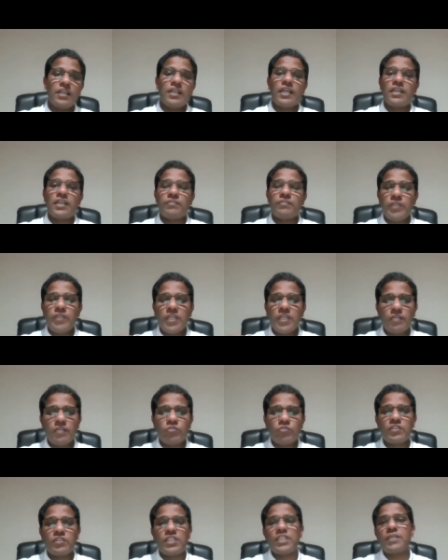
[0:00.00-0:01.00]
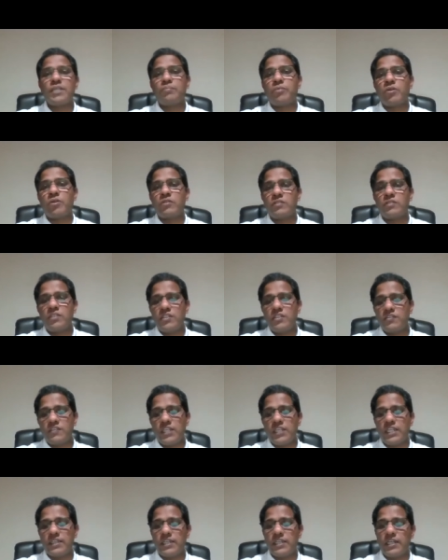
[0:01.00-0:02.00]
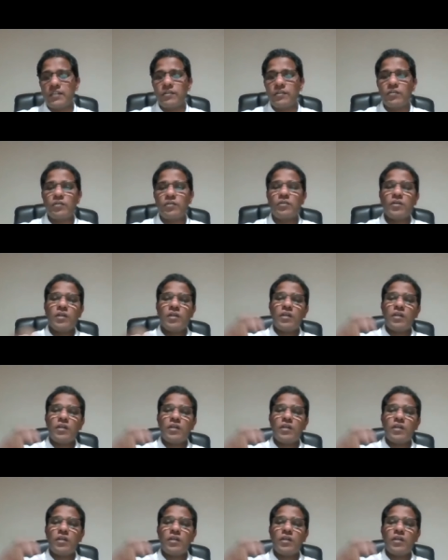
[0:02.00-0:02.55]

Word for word: And we have to think about this thing that, you know,